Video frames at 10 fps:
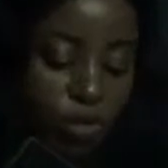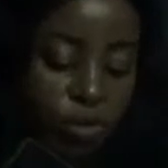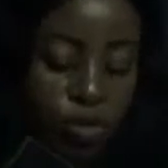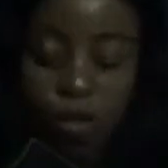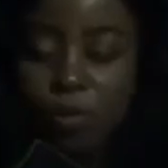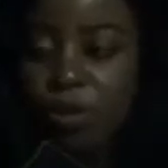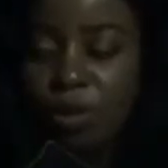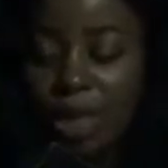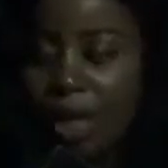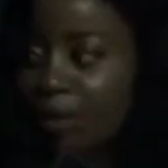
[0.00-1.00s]

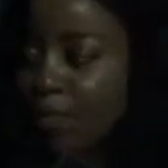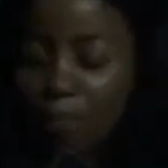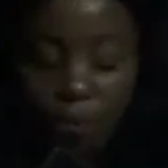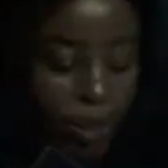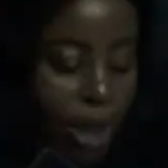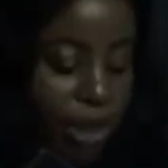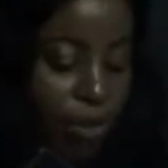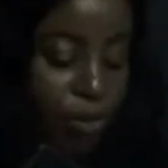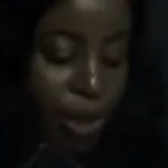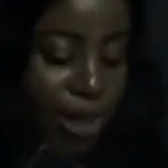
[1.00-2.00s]
Consumption Tax, popularly
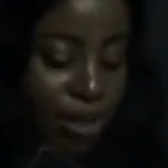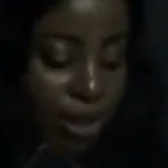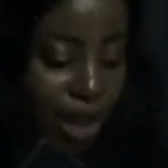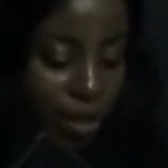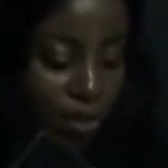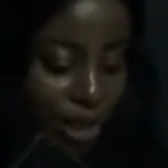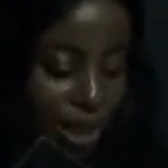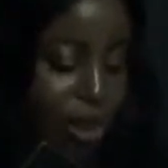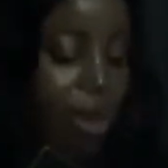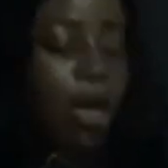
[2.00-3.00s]
known as the Lagos
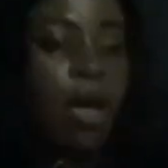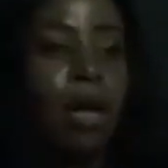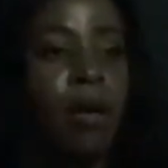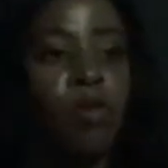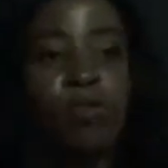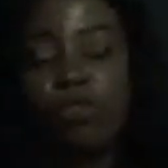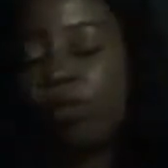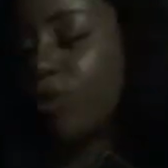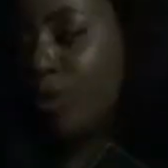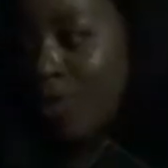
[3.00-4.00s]
State
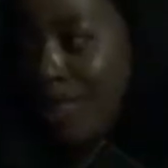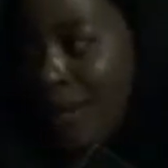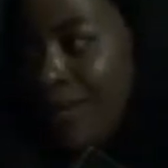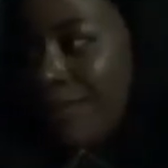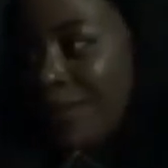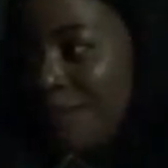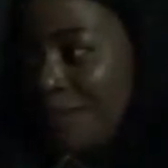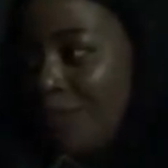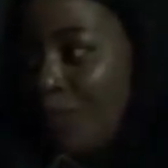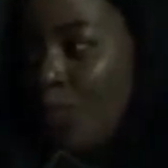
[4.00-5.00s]
Consumption Tax.
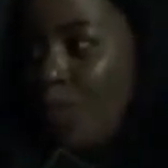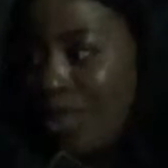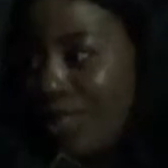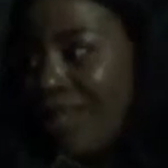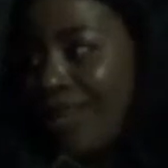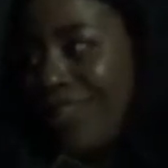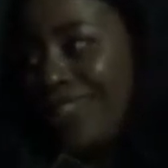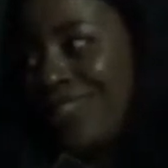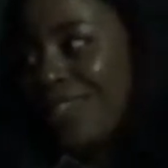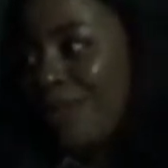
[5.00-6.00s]
What exactly
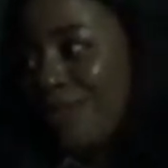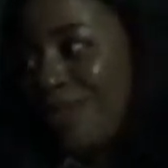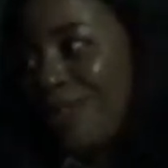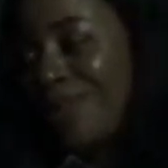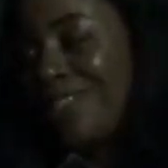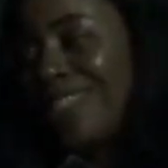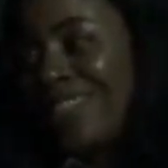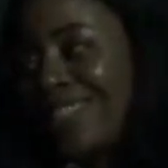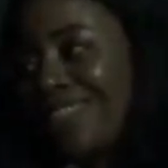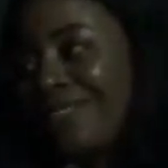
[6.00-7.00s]
is this consumption
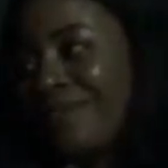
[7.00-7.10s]
tax?